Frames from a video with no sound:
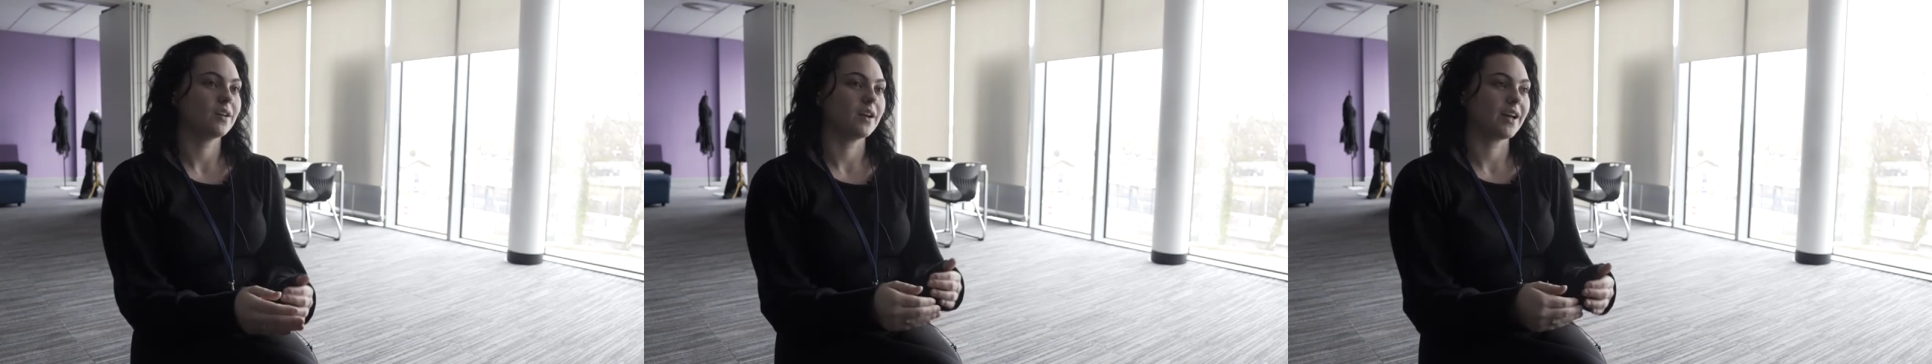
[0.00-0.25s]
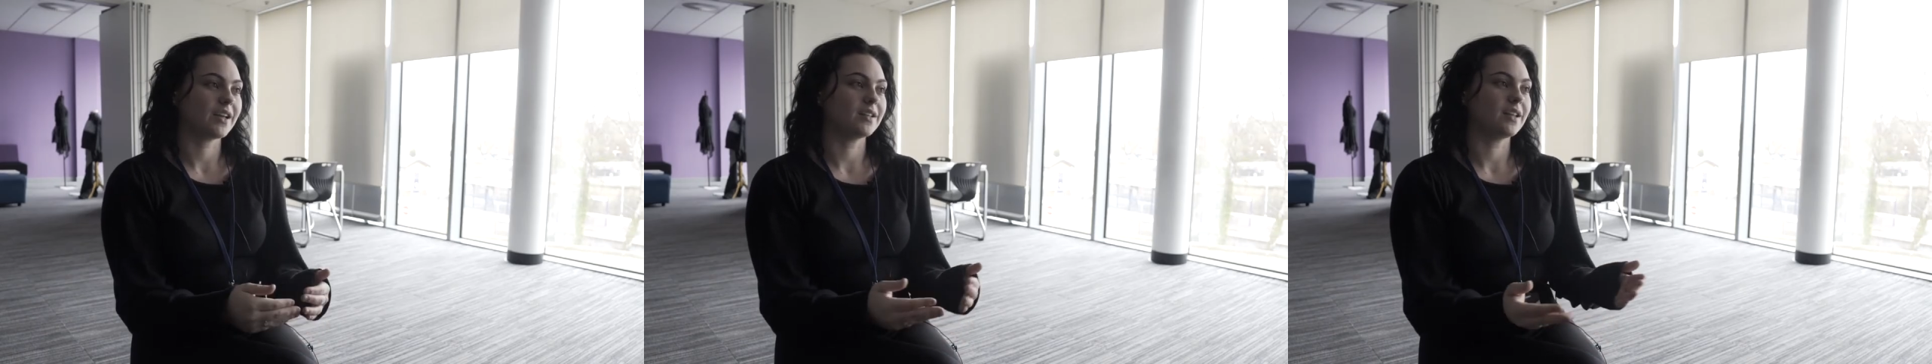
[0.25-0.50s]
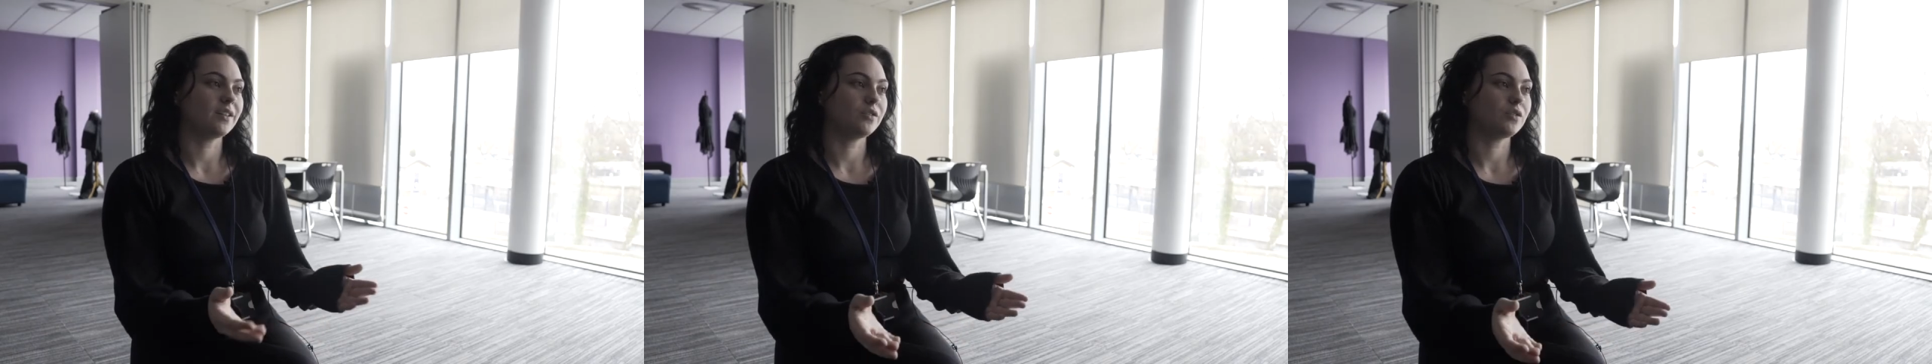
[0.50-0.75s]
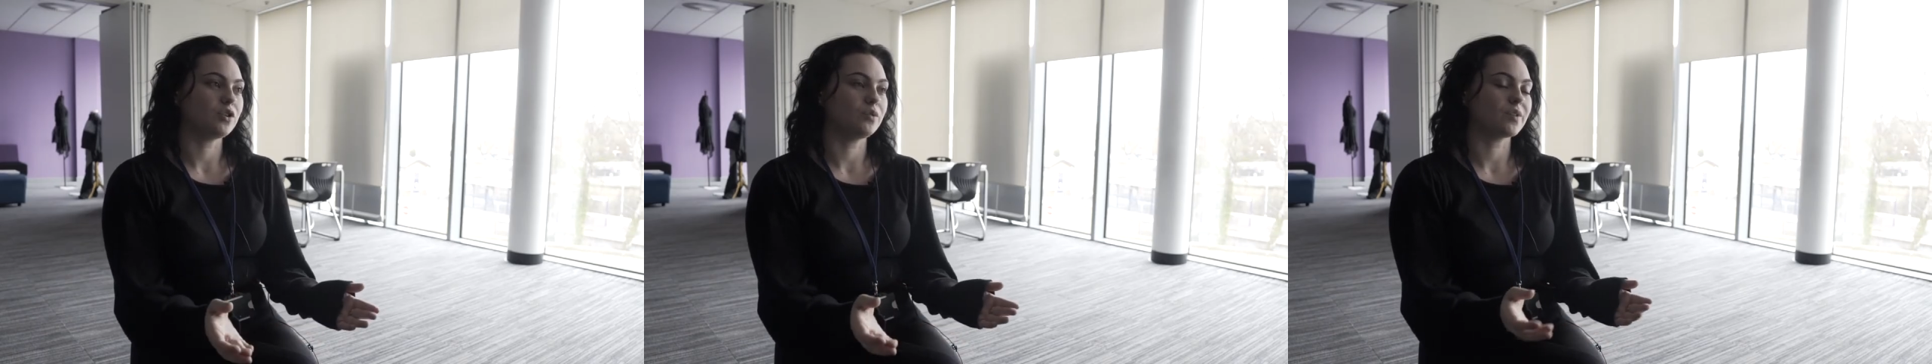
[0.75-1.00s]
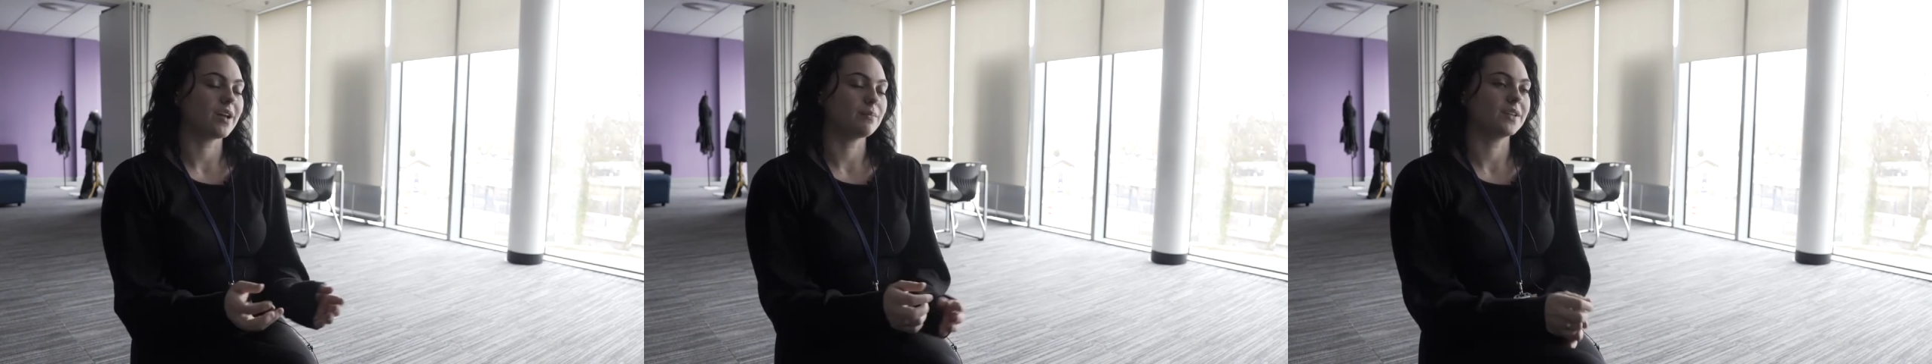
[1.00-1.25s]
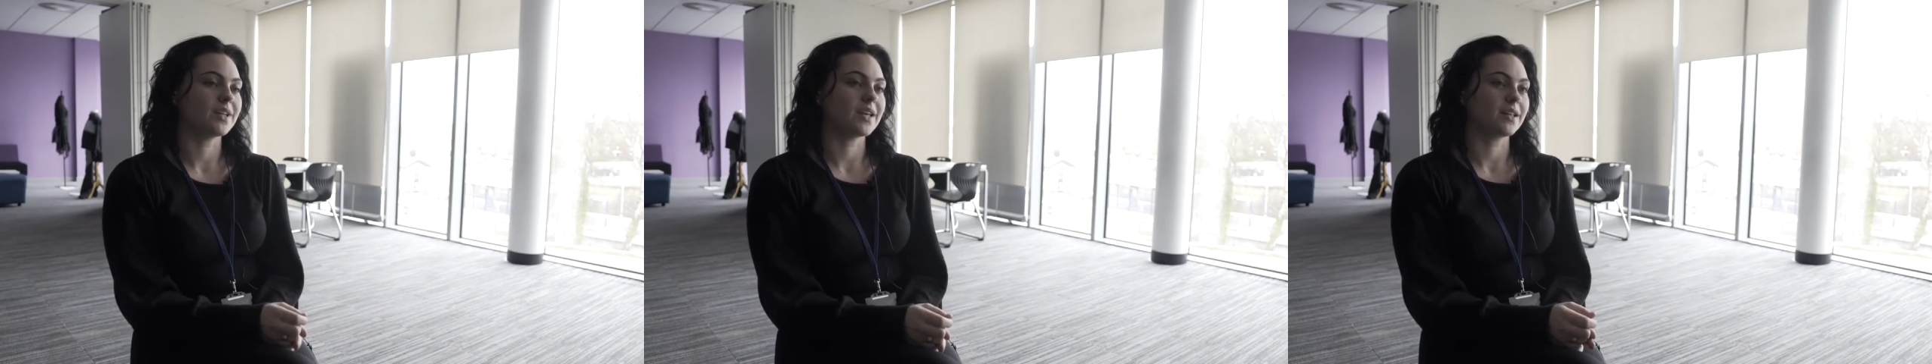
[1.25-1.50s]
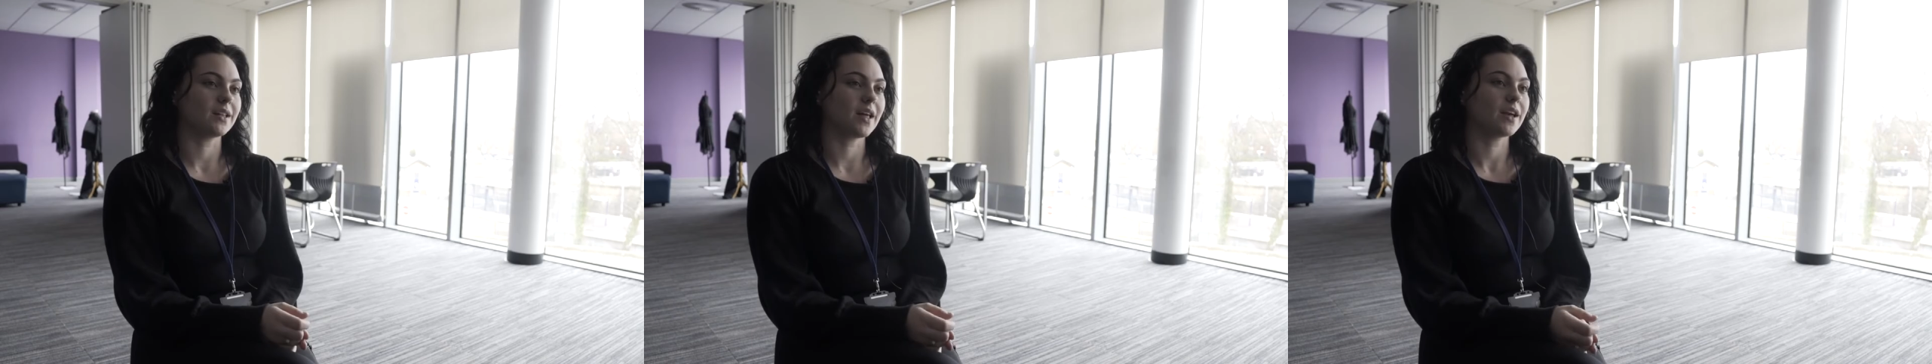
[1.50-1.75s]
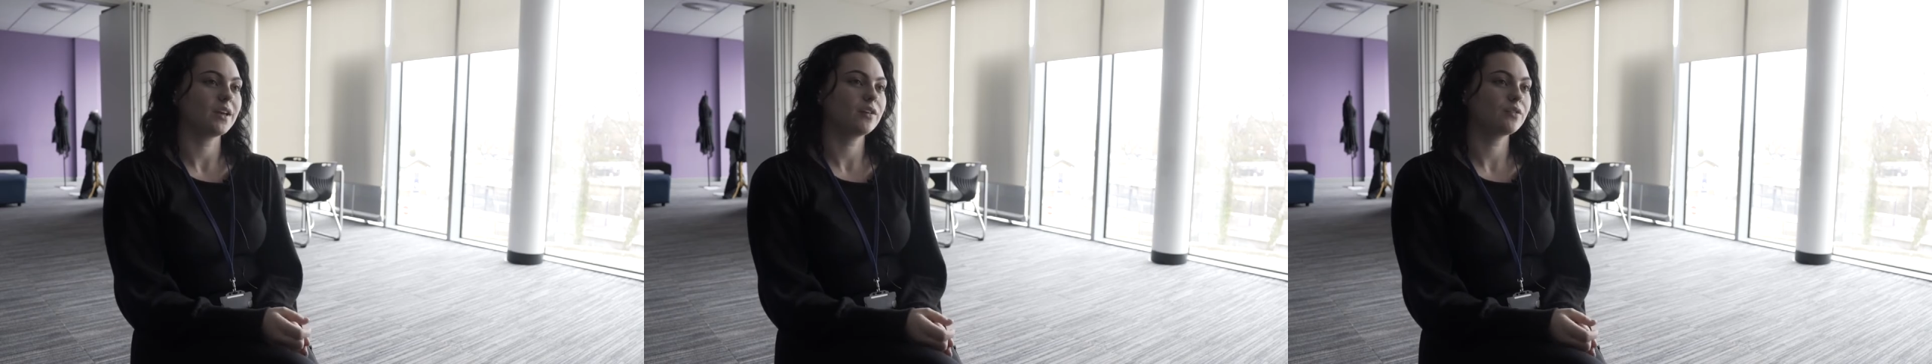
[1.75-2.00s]
and I can then use that in my daily
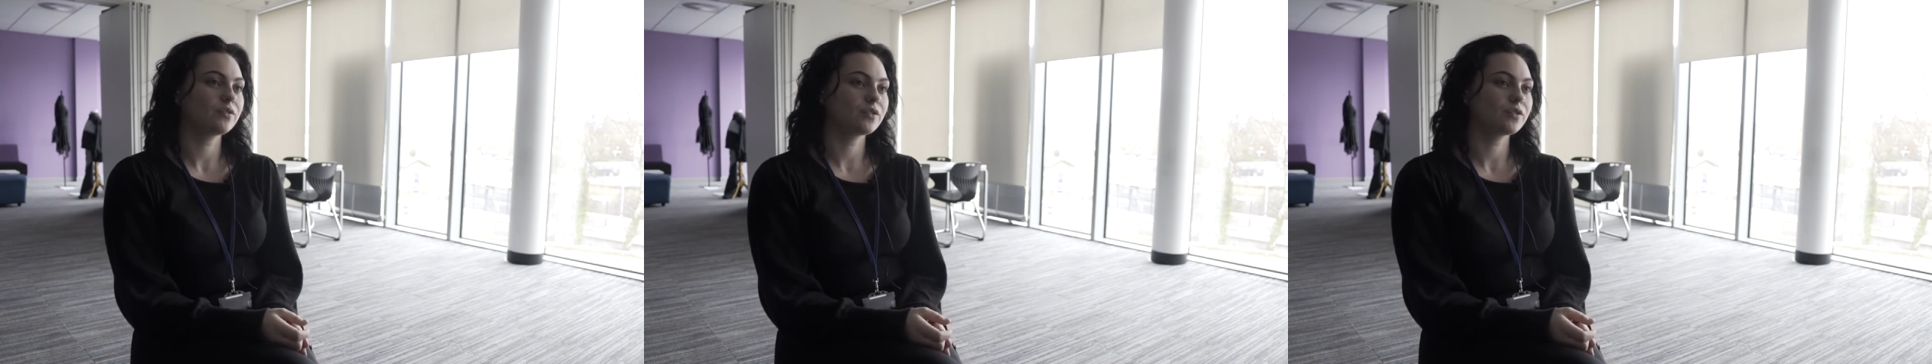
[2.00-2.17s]
life.